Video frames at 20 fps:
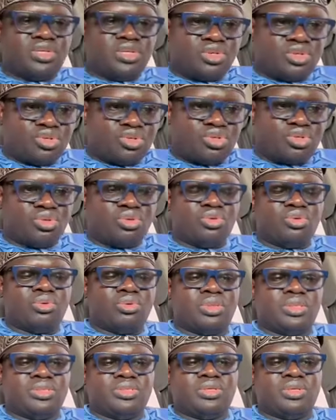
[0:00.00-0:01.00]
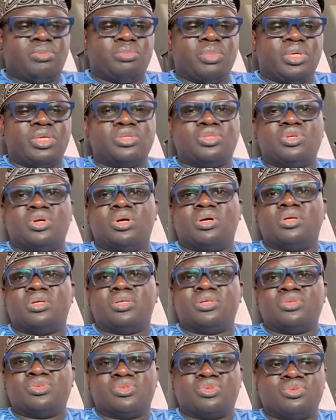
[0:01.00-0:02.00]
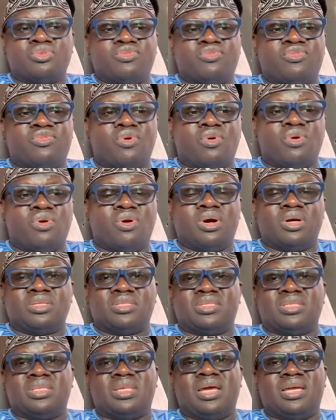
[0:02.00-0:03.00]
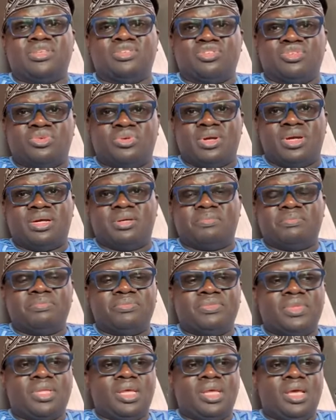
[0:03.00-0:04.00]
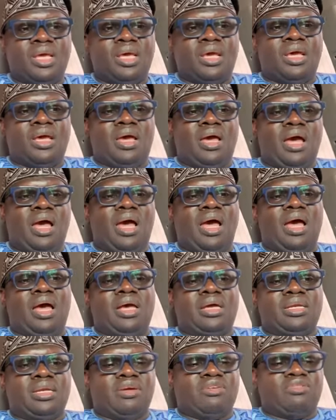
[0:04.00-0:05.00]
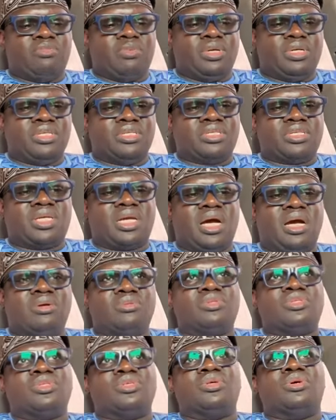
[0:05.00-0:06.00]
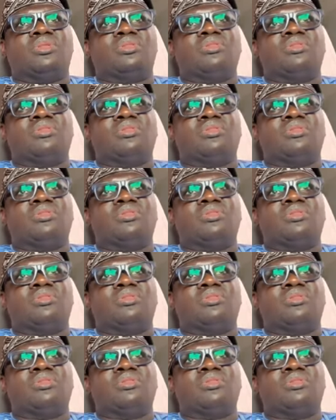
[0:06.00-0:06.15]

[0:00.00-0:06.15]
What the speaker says: issue is a major issue for us in Nigeria, and everybody's counting on the